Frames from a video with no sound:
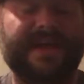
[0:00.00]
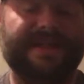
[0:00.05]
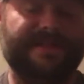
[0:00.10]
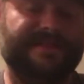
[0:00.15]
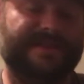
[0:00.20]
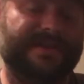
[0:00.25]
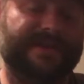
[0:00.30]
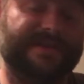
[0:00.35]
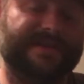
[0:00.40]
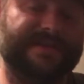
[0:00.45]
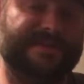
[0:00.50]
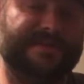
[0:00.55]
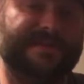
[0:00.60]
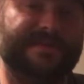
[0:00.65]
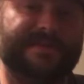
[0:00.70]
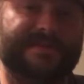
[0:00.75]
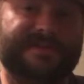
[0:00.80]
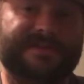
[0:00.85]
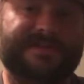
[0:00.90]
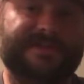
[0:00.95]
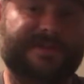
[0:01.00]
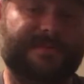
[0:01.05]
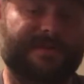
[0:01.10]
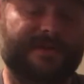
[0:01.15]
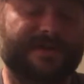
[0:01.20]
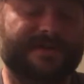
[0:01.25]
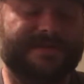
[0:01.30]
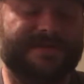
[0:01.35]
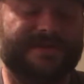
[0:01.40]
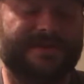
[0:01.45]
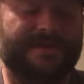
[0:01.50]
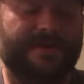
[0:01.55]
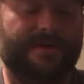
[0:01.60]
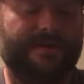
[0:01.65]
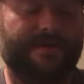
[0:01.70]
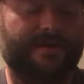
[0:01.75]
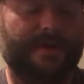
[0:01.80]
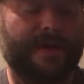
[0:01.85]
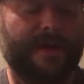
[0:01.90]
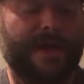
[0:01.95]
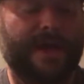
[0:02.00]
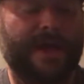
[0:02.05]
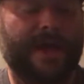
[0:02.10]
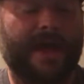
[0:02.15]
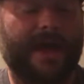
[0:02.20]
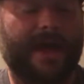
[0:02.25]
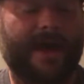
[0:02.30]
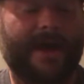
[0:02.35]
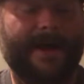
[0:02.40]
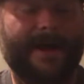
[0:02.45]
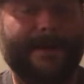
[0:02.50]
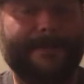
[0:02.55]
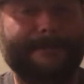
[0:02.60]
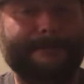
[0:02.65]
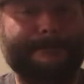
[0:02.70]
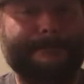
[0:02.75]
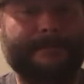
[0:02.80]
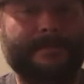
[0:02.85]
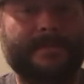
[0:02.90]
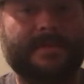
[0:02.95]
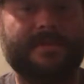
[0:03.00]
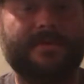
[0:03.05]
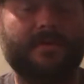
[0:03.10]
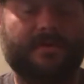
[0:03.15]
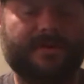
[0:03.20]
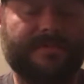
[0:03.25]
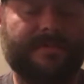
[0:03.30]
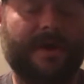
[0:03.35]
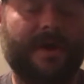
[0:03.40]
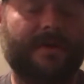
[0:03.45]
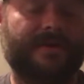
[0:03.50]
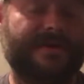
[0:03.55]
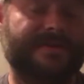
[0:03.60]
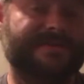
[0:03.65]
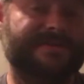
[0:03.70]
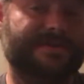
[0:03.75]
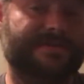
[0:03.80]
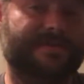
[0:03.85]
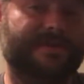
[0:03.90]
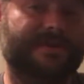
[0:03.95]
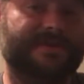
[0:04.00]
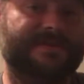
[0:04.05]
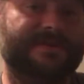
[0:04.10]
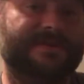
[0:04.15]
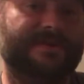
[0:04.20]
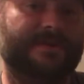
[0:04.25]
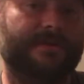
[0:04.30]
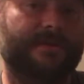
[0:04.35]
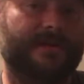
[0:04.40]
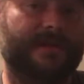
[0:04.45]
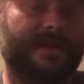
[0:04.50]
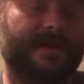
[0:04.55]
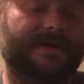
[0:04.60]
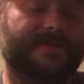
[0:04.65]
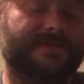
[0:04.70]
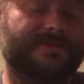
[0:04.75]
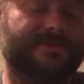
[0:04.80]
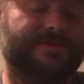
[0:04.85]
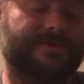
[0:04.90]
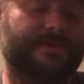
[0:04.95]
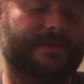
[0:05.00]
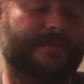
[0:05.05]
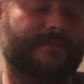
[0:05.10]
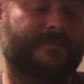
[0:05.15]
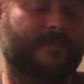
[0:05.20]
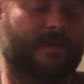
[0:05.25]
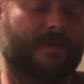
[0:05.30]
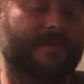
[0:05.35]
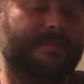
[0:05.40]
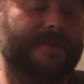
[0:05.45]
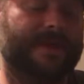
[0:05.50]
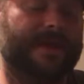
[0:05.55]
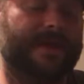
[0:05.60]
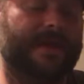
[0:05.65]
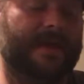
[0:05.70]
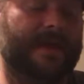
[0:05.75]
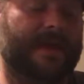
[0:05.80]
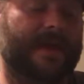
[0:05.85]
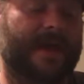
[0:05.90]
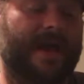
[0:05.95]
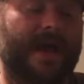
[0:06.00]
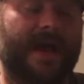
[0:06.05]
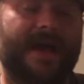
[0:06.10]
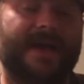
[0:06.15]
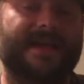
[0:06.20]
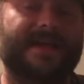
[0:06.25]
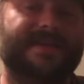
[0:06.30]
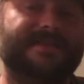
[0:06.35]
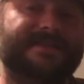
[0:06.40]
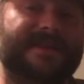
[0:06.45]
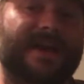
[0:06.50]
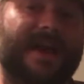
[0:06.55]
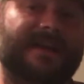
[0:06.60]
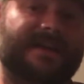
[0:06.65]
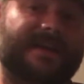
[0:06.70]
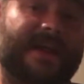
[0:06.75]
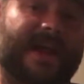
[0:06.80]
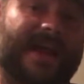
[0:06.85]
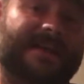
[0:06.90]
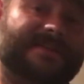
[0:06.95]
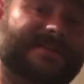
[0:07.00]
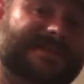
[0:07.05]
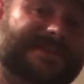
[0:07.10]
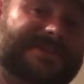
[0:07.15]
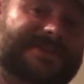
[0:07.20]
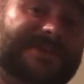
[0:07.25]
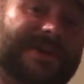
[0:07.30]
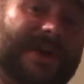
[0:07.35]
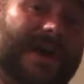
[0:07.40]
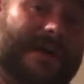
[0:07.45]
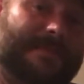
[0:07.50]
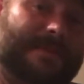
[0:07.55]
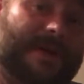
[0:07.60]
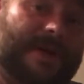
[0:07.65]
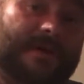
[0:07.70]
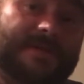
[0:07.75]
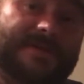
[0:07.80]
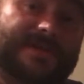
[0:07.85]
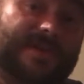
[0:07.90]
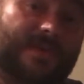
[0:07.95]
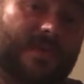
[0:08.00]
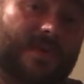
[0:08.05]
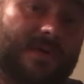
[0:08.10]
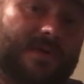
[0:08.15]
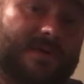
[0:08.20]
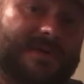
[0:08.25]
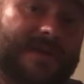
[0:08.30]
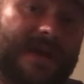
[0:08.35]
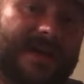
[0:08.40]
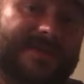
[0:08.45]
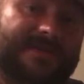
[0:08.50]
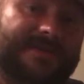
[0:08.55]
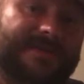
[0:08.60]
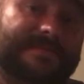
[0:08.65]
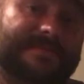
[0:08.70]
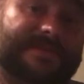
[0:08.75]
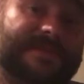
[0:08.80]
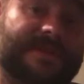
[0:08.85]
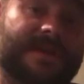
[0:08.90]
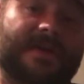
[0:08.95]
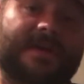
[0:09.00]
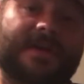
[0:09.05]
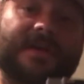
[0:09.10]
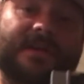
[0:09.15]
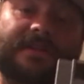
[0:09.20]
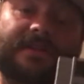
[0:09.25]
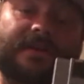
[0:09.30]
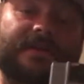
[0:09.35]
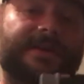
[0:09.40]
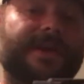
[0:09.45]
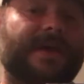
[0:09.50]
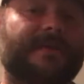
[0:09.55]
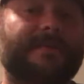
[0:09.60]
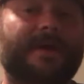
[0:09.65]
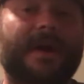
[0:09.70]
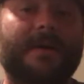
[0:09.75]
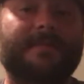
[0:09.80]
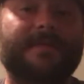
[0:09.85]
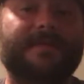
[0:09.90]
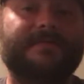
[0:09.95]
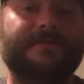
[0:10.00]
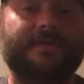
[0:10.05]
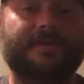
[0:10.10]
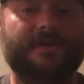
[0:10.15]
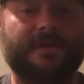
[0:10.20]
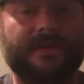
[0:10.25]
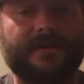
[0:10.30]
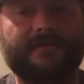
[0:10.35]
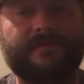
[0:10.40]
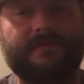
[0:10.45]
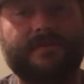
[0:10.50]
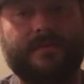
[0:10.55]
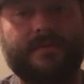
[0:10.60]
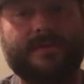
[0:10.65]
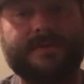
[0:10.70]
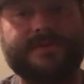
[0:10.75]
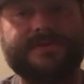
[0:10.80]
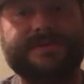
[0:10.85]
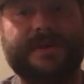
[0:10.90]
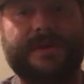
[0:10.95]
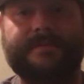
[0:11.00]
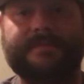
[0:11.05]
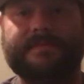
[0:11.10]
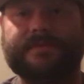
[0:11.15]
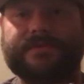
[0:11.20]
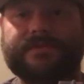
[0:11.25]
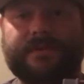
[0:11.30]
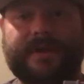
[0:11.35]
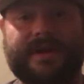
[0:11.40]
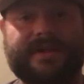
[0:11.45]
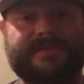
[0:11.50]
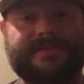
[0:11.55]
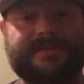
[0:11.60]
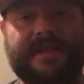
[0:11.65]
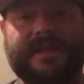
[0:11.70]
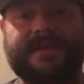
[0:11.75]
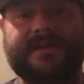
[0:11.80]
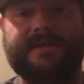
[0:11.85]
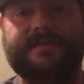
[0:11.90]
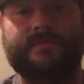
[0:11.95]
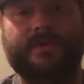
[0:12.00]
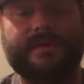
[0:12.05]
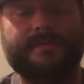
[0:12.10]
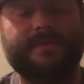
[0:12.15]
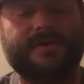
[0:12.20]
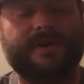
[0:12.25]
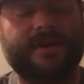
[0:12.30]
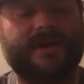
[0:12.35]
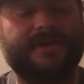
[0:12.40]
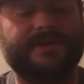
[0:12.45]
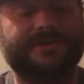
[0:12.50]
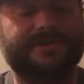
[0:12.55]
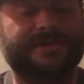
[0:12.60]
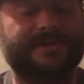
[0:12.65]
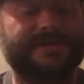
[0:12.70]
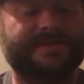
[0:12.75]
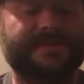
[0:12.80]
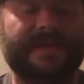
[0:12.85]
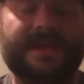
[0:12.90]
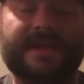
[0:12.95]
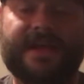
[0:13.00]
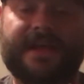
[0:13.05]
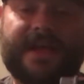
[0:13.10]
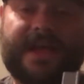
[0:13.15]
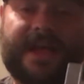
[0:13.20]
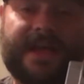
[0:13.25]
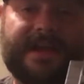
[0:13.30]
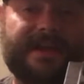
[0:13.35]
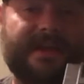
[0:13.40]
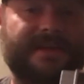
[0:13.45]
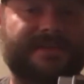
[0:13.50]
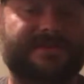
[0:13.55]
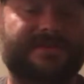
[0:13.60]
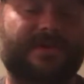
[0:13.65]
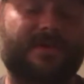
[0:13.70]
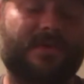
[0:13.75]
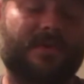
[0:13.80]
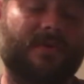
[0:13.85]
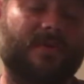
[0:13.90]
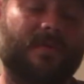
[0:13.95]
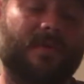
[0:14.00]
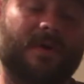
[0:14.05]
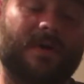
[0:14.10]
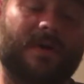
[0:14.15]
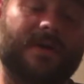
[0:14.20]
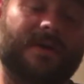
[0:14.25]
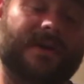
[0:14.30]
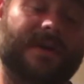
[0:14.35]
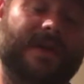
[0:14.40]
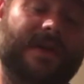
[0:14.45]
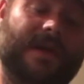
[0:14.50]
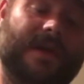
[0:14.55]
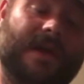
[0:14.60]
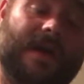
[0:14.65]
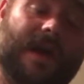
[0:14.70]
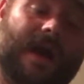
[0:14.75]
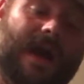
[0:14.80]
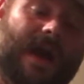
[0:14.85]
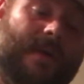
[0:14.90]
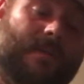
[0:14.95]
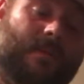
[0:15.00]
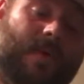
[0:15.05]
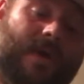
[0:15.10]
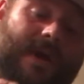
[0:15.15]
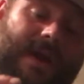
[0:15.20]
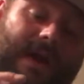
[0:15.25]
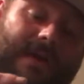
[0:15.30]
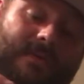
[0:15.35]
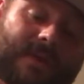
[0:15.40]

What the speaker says: in the Super Nintendo, North American Super Nintendo Collectors Group for me. He's got an Etsy shop called Squirrels Customs. Look him up if you're looking for some translated reproductions. He does cool work. What I